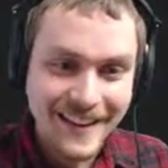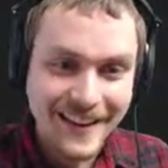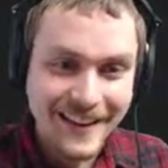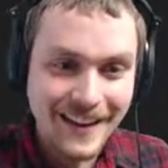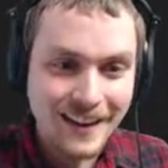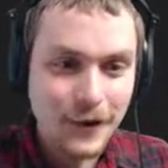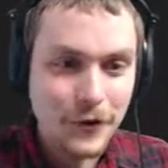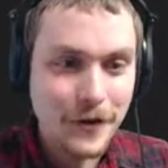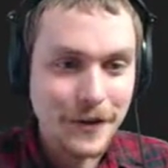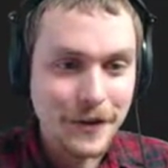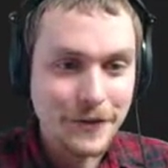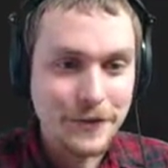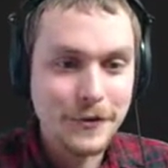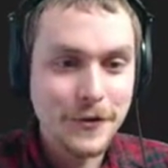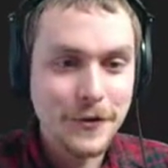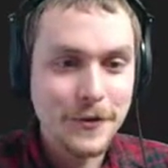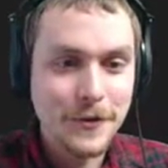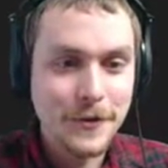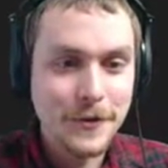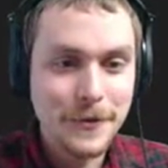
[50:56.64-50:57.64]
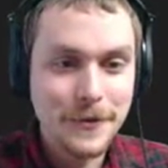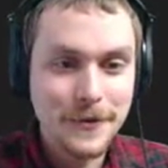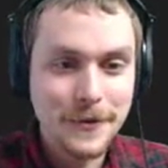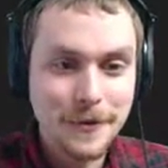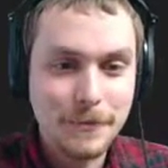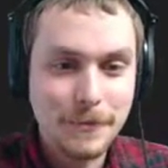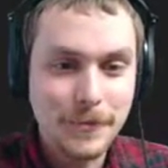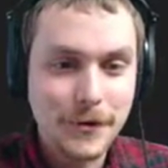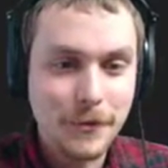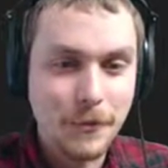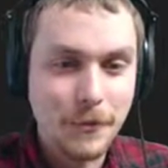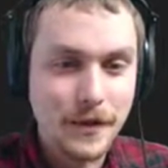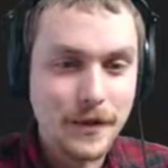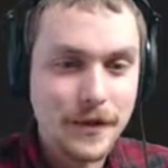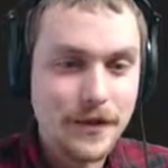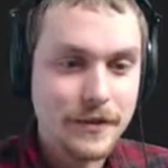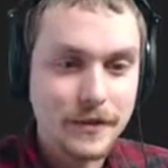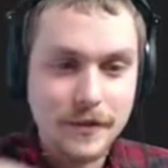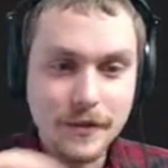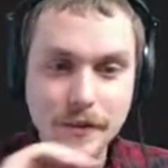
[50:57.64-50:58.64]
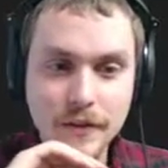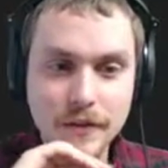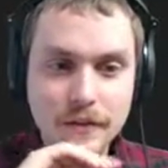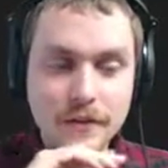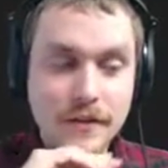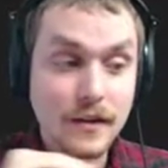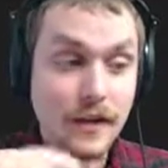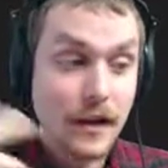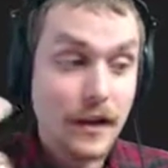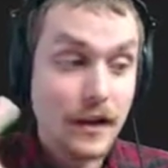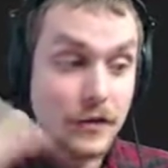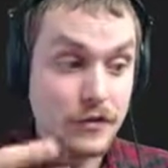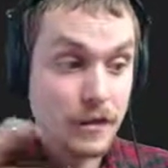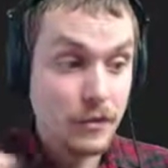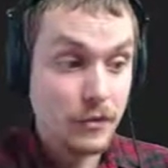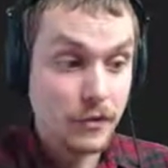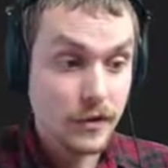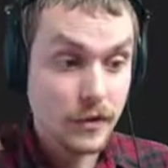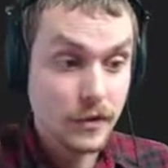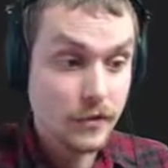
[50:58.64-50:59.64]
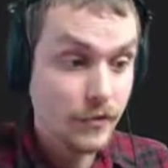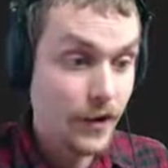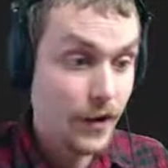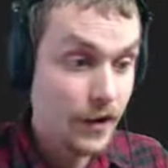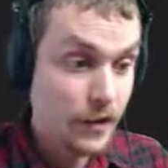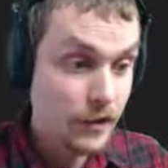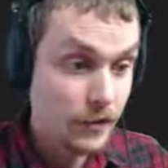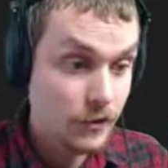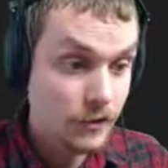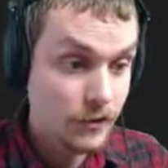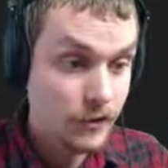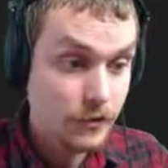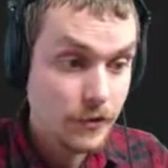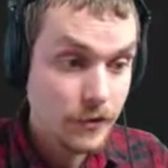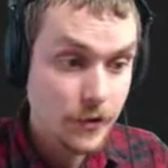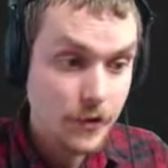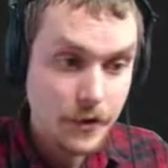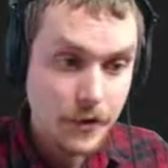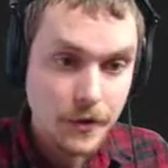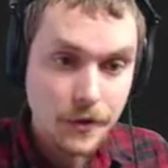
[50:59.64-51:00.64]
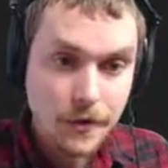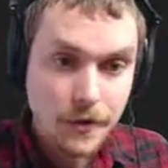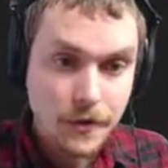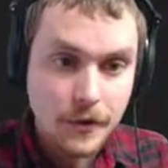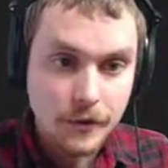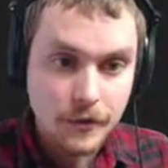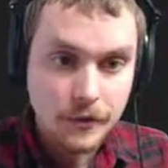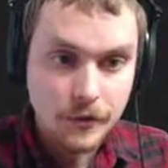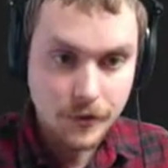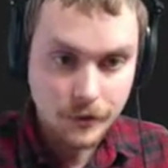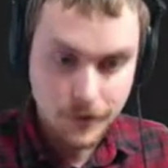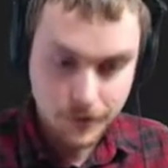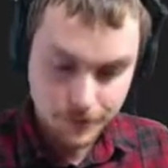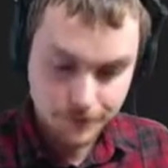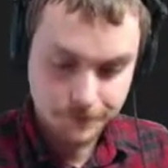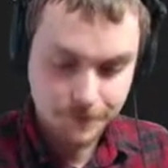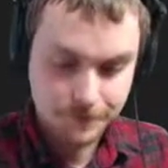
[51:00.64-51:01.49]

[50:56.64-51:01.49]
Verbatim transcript: uh, okay. So, but you're right. This isn't a hash table key values. So